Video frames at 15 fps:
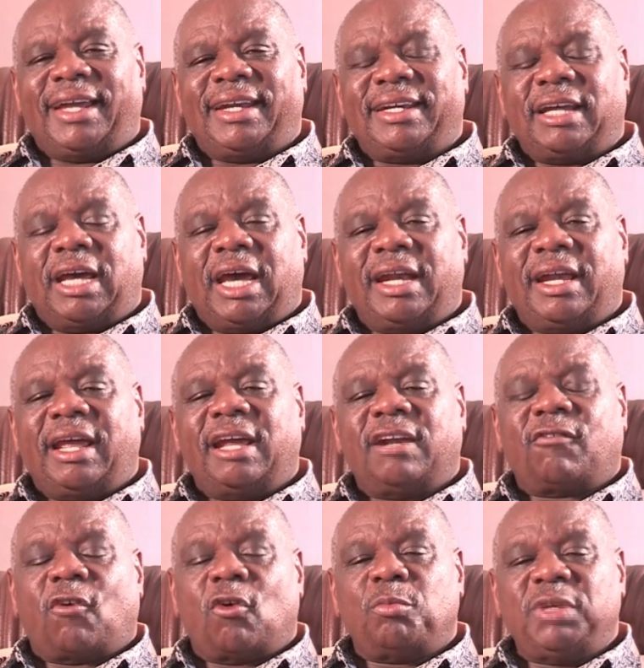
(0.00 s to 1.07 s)

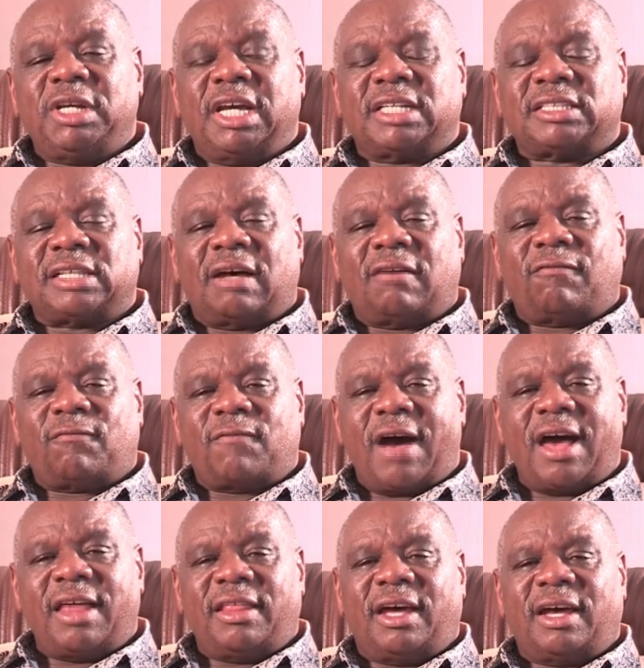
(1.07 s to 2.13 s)
And for me as a
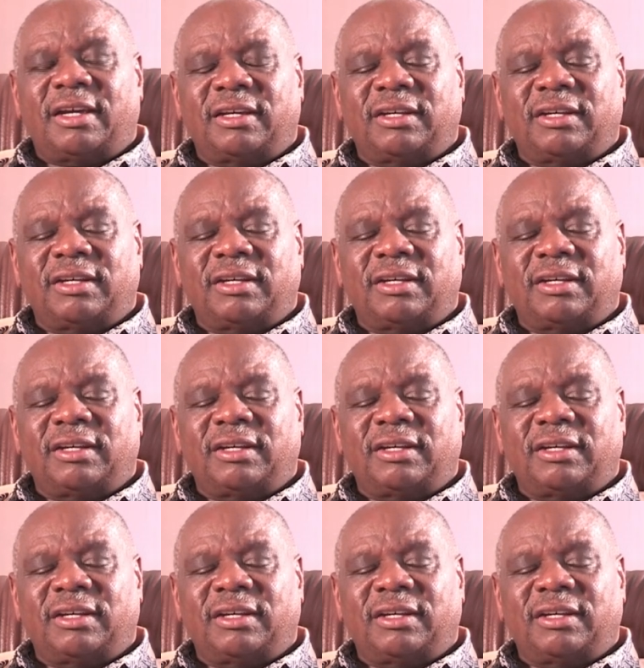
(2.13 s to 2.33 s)
father,